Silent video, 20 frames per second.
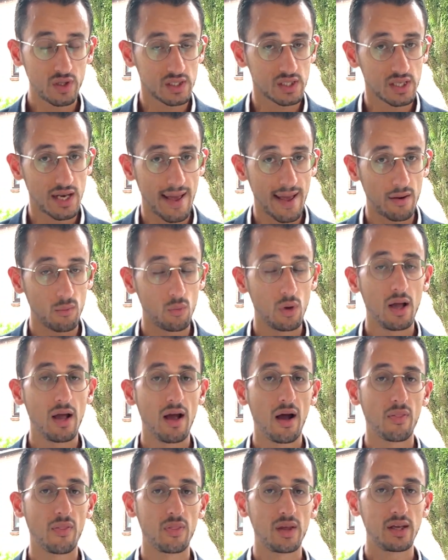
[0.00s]
this now
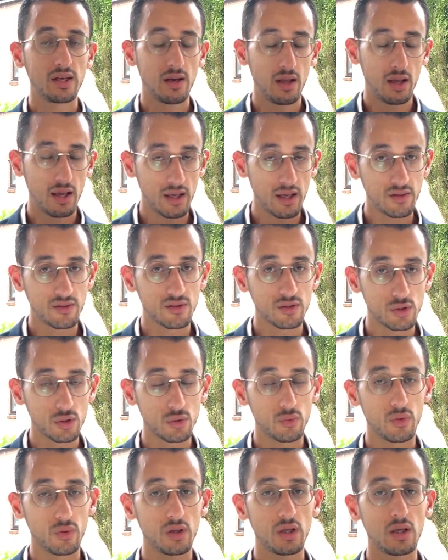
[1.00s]
and then head
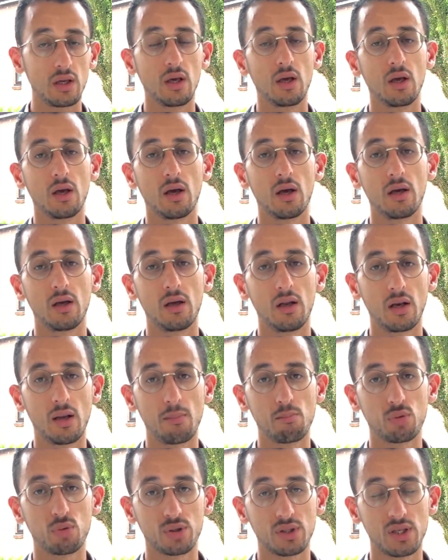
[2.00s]
to the
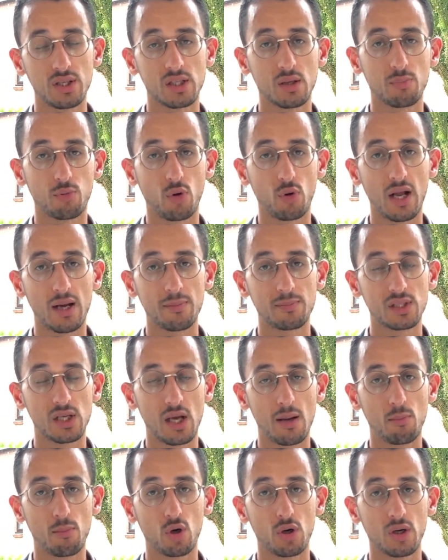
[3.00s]
lumbar disc prolapse
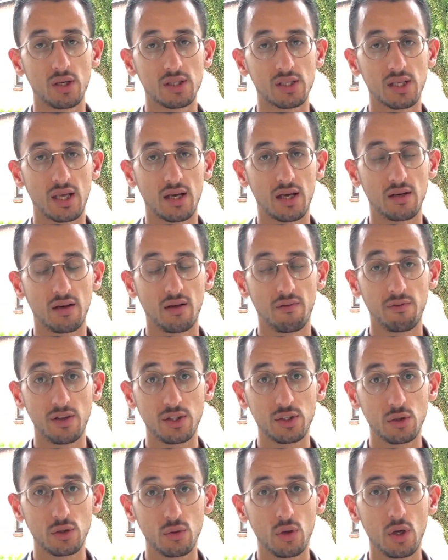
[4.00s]
MRI scan
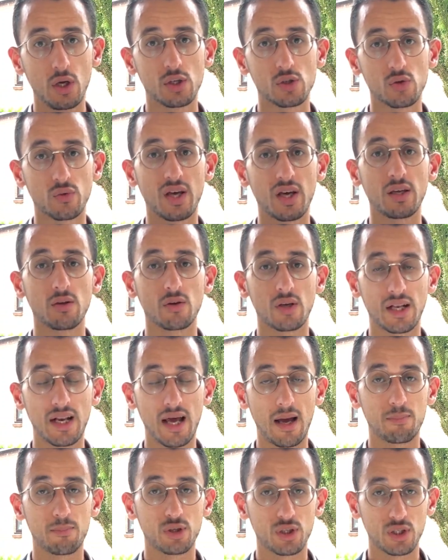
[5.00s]
video so that you can
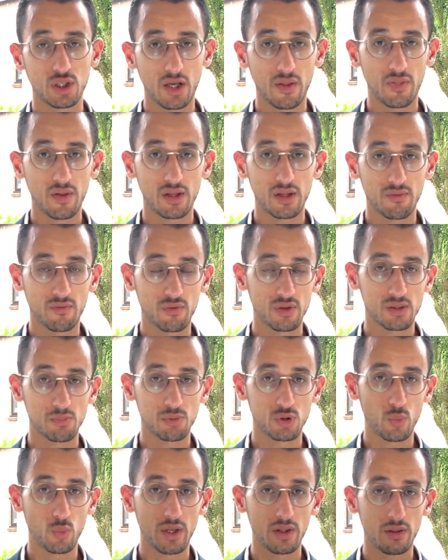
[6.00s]
appreciate the difference
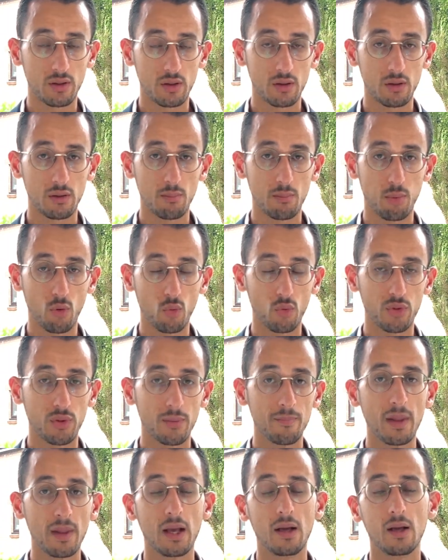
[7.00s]
between the both.
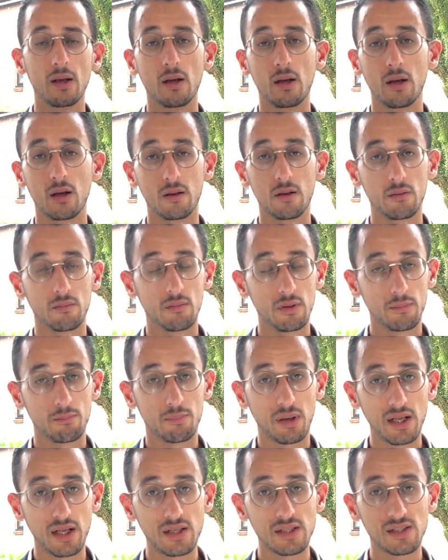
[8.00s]

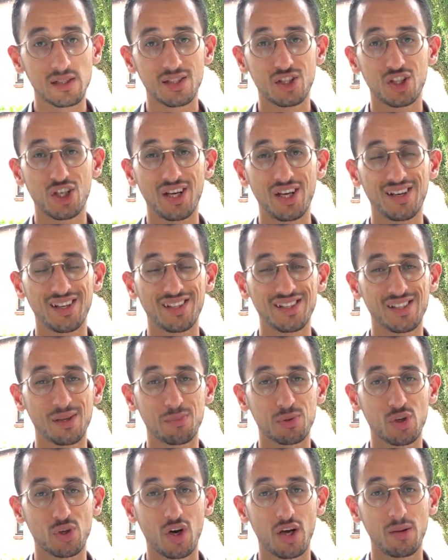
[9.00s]
Please share and
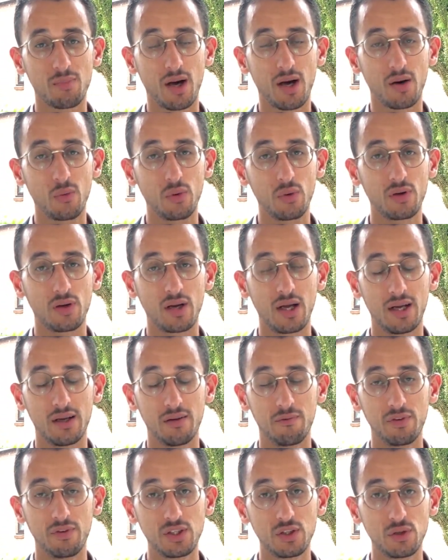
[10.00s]
subscribe our
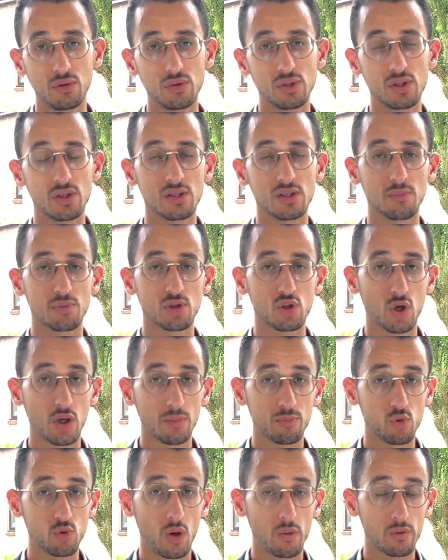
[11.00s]
videos,
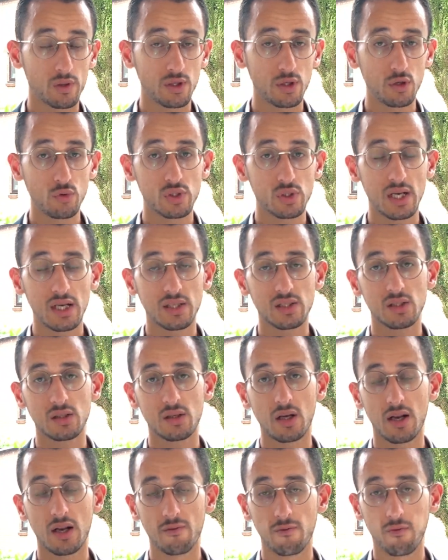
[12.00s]
subscribe to our
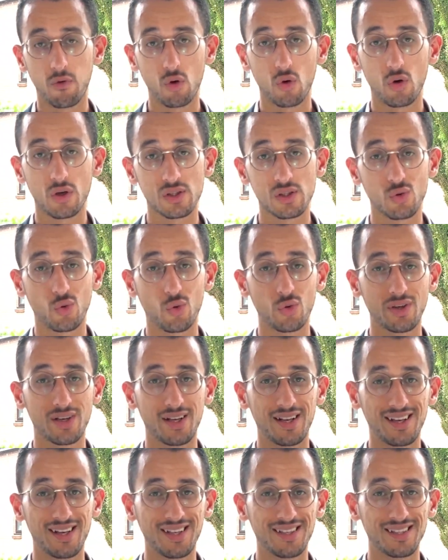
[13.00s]
newsletter, and follow us on
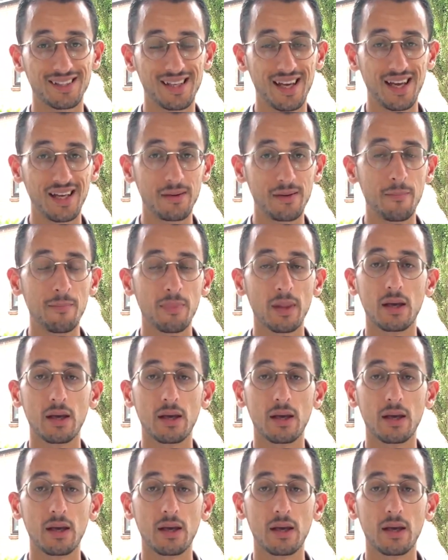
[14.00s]
LinkedIn.